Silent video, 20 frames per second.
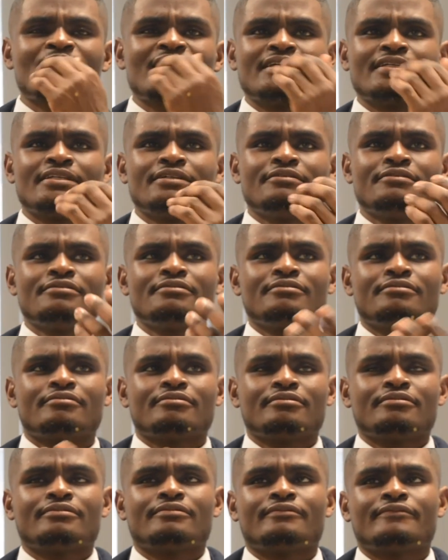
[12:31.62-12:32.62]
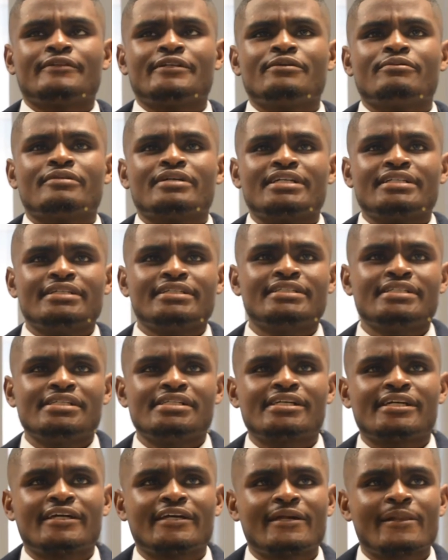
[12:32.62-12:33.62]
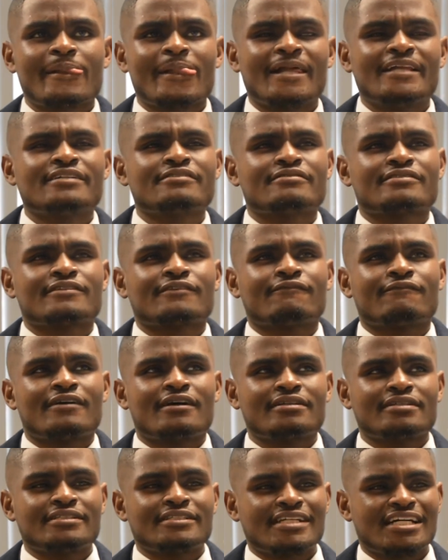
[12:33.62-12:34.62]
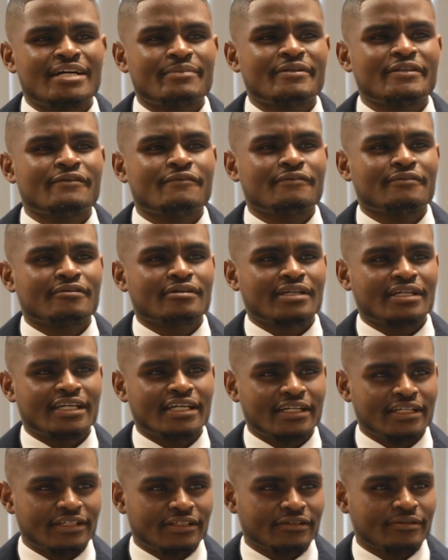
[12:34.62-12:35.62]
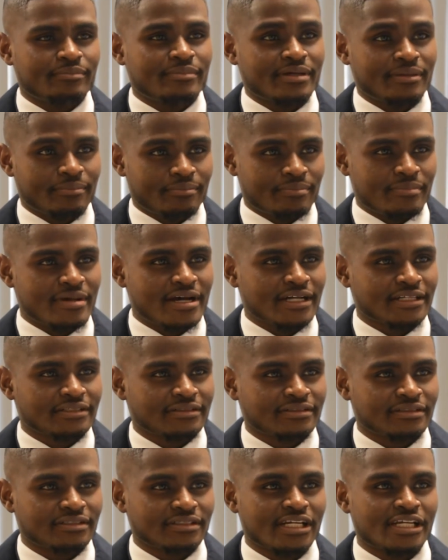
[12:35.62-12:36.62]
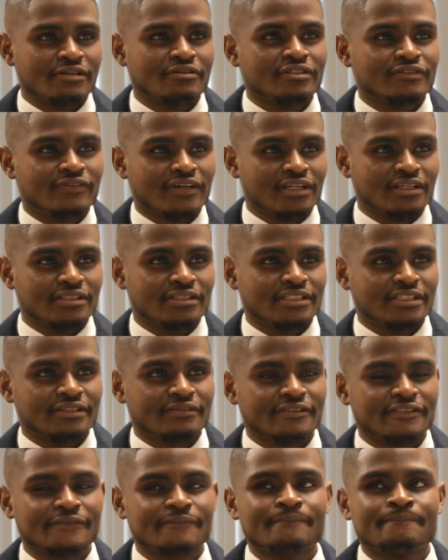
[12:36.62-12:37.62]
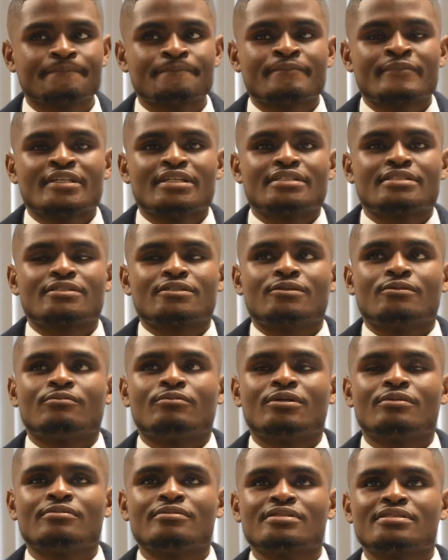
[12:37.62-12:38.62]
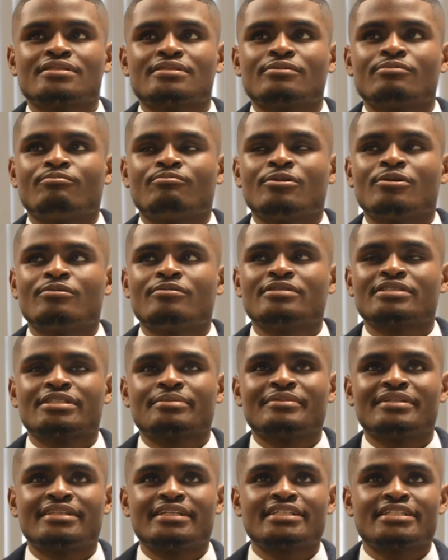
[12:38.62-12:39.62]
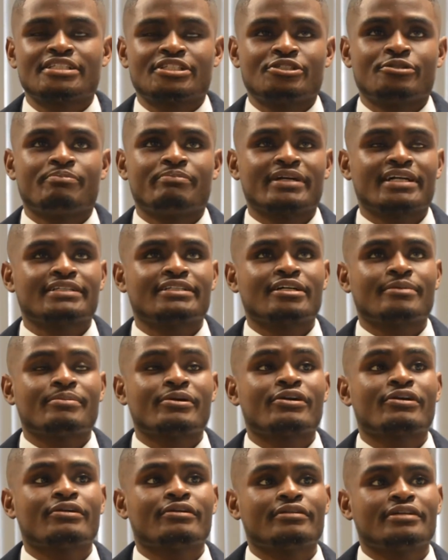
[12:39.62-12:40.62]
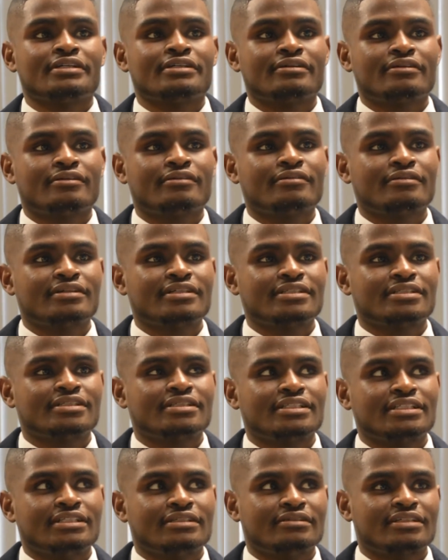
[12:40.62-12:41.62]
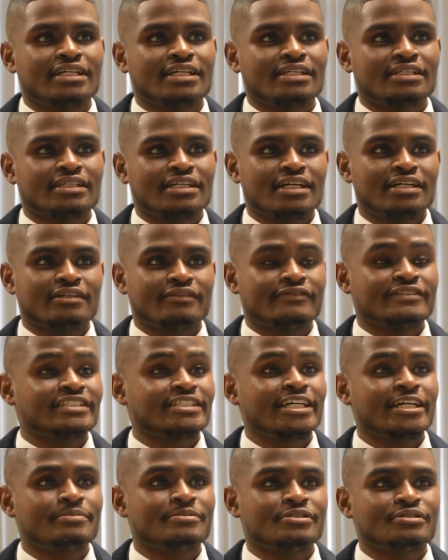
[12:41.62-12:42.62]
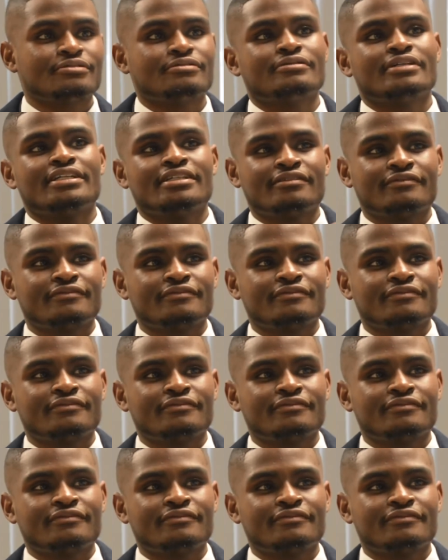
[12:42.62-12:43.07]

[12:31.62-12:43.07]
you were in the DA, and this was around the time you were getting your master's, and you was volunteering. So, what were some of the things that you picked up earlier on, that kind of shaped you in the